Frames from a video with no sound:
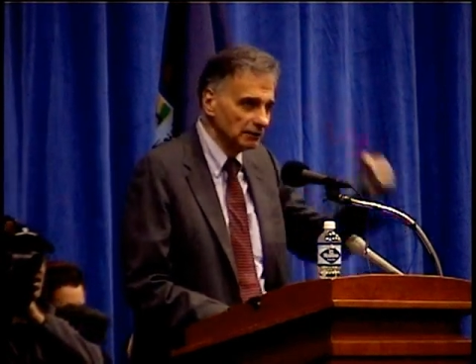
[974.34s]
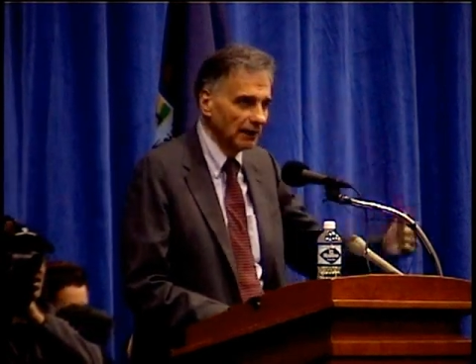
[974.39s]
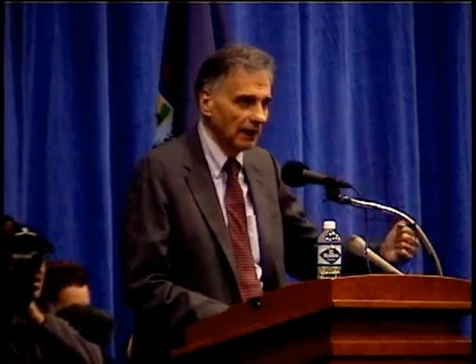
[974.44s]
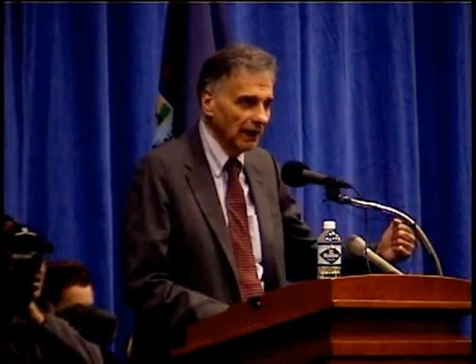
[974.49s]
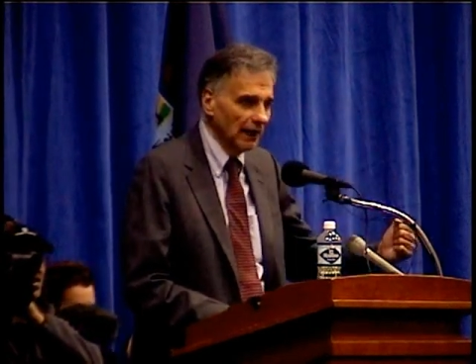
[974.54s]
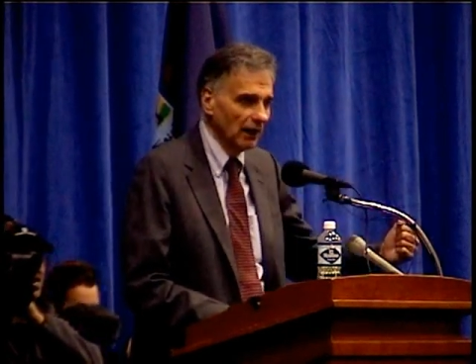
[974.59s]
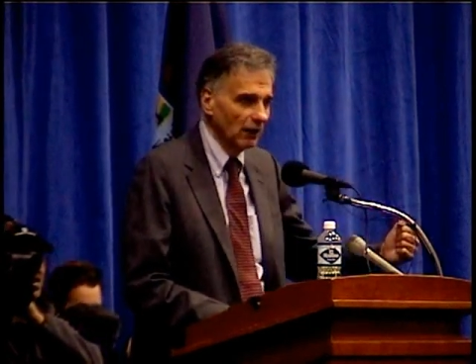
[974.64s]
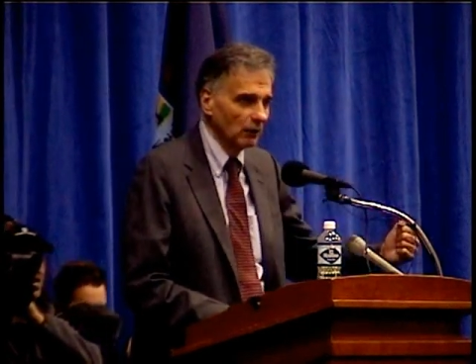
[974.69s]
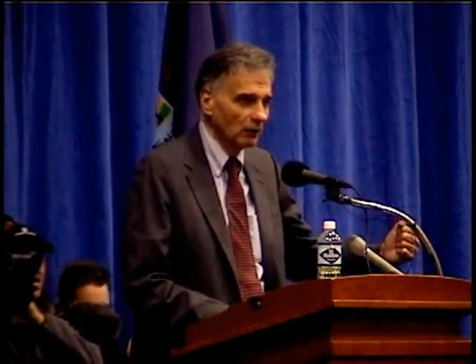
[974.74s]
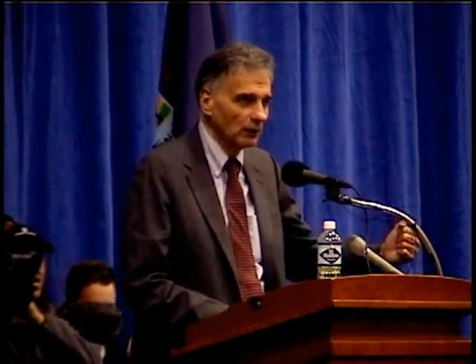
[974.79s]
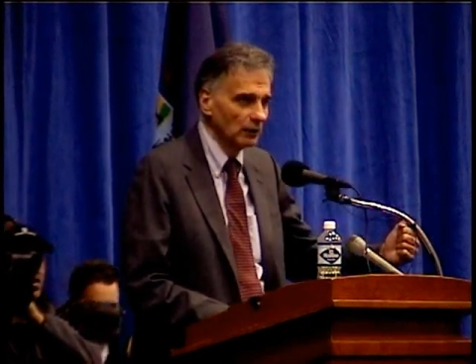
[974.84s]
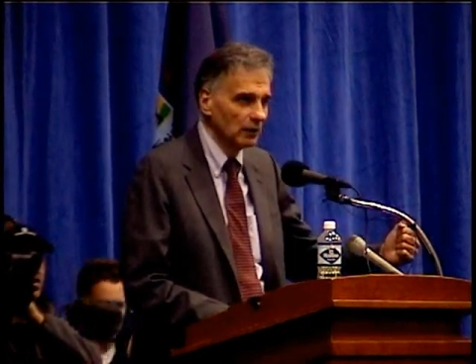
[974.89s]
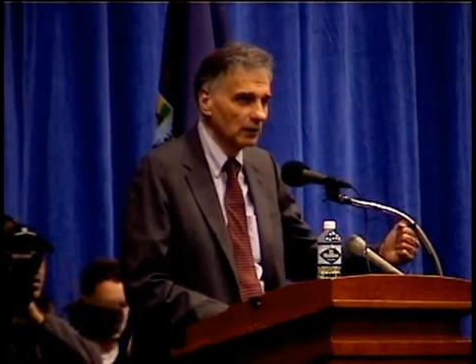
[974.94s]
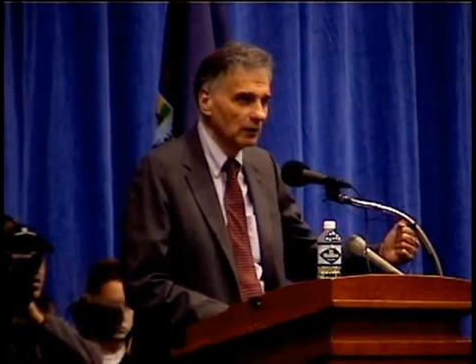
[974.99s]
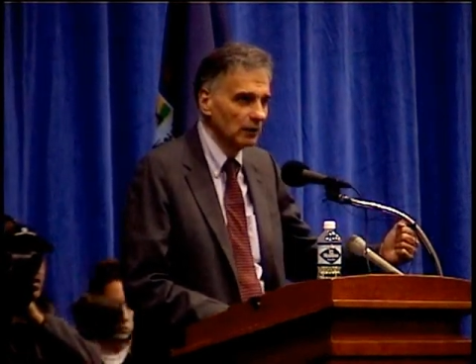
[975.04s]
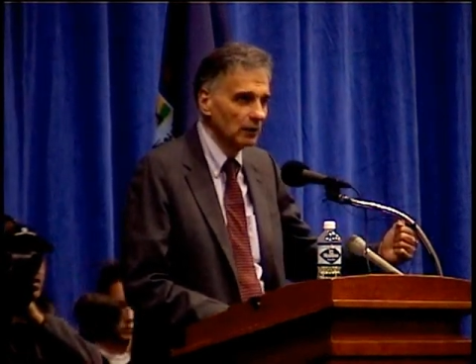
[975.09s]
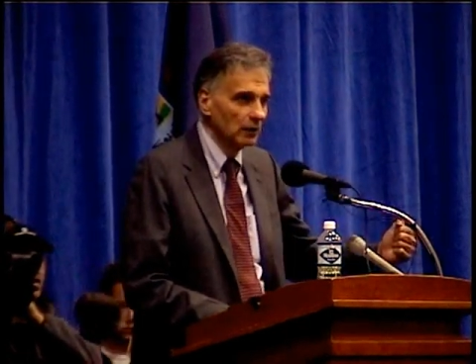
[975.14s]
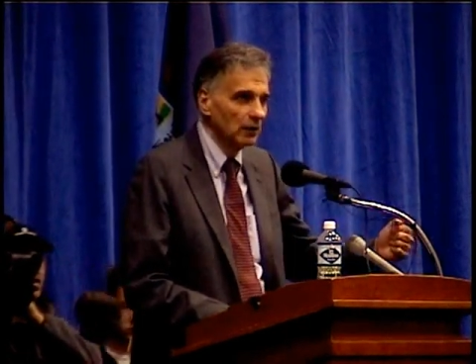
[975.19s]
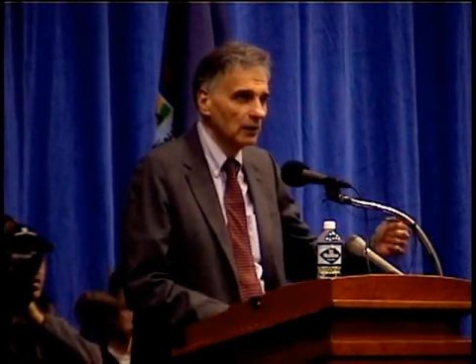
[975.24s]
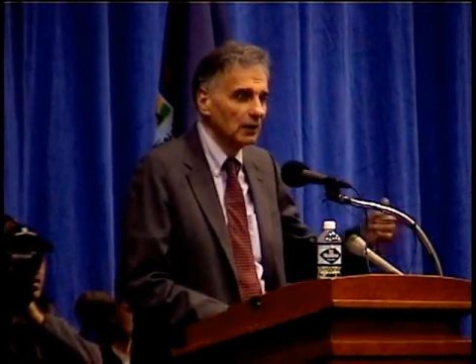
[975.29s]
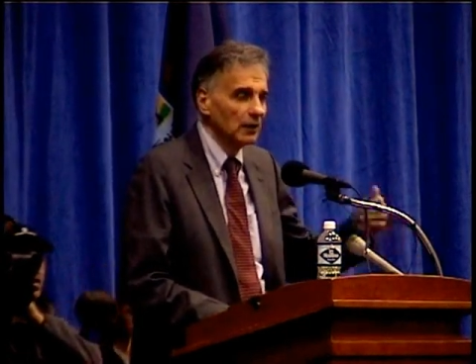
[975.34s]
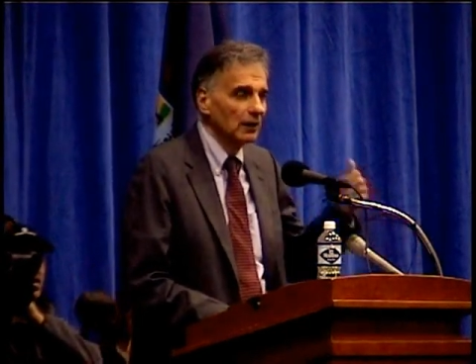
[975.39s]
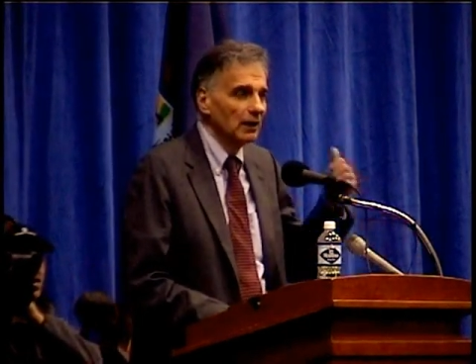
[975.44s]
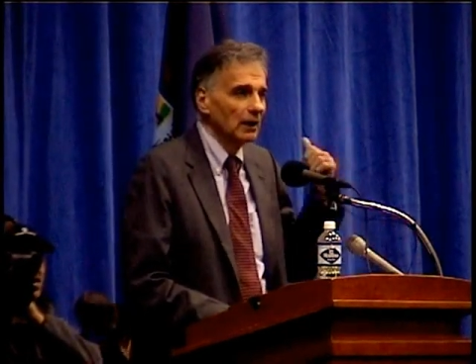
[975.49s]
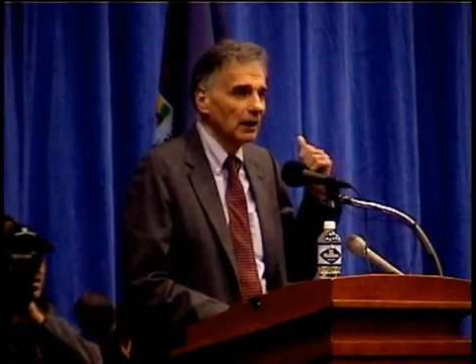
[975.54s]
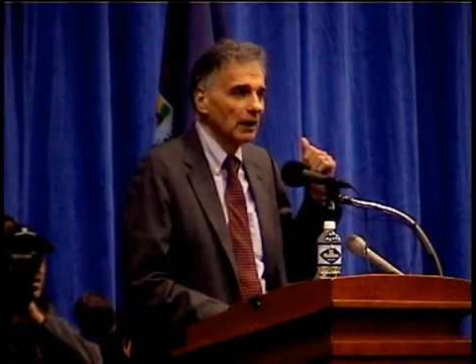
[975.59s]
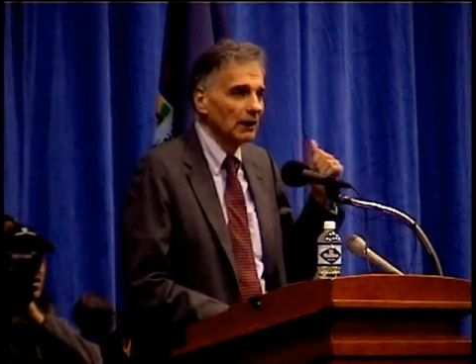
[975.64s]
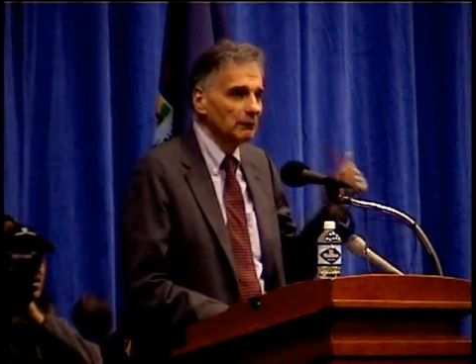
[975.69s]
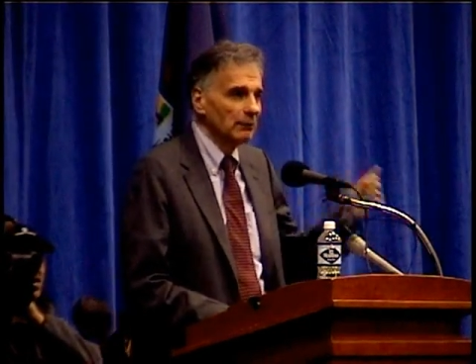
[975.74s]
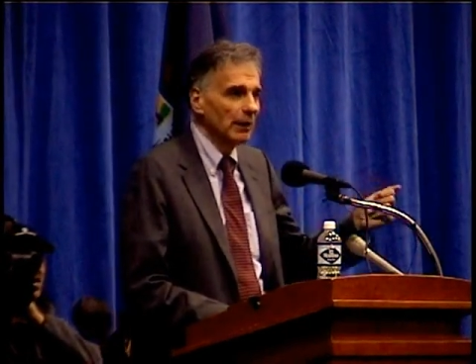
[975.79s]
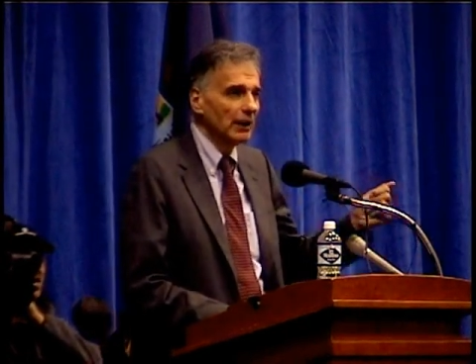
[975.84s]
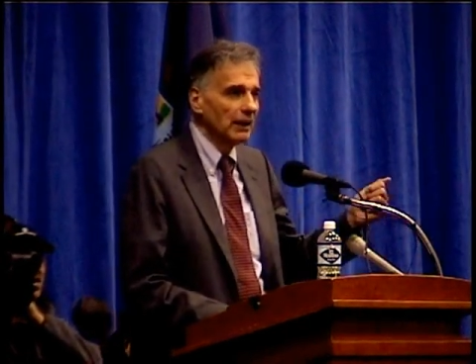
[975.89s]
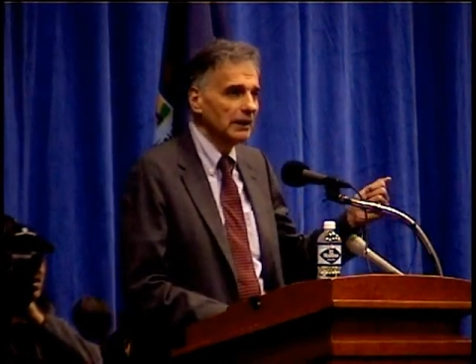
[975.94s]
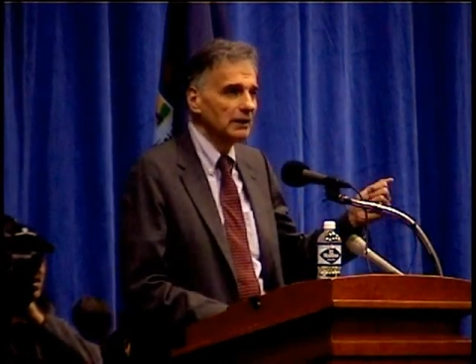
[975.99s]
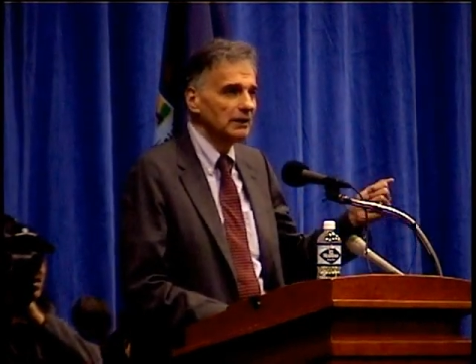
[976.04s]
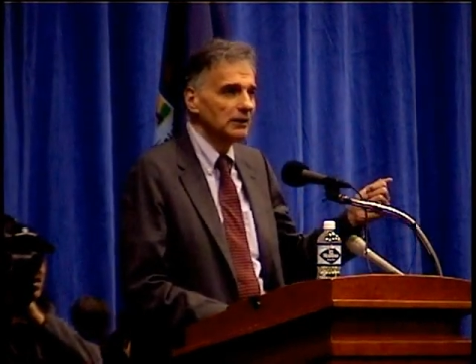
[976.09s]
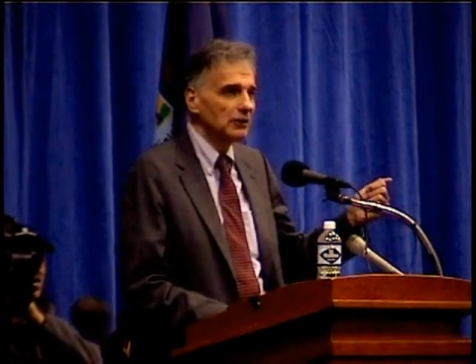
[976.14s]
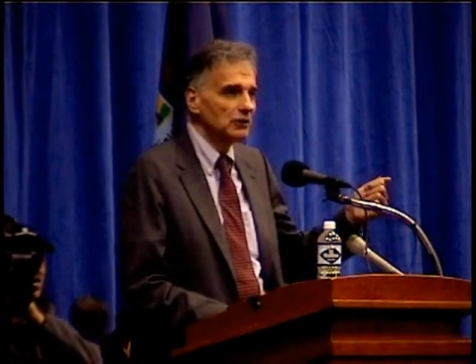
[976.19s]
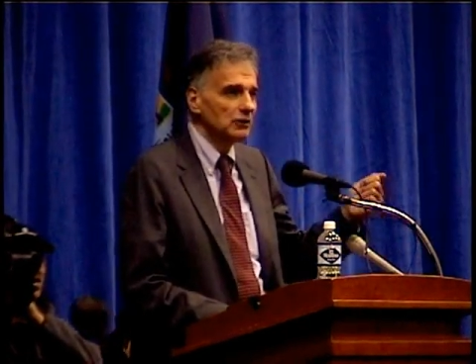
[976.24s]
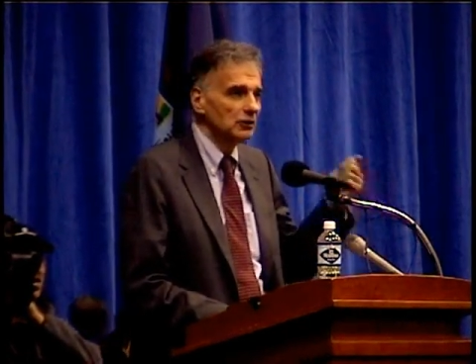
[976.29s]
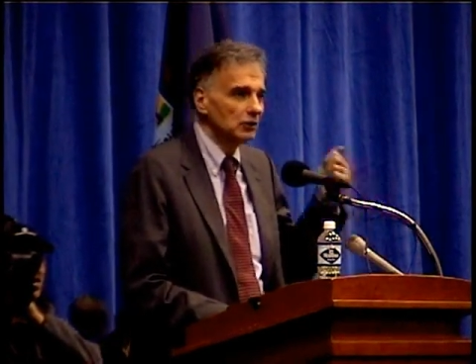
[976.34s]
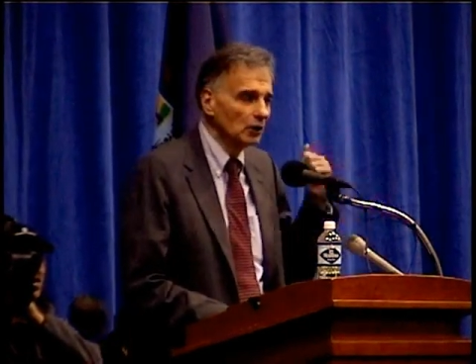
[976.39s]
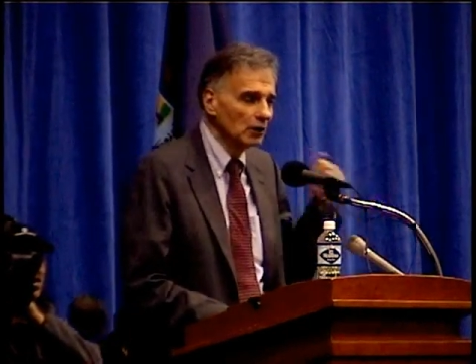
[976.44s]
down. B,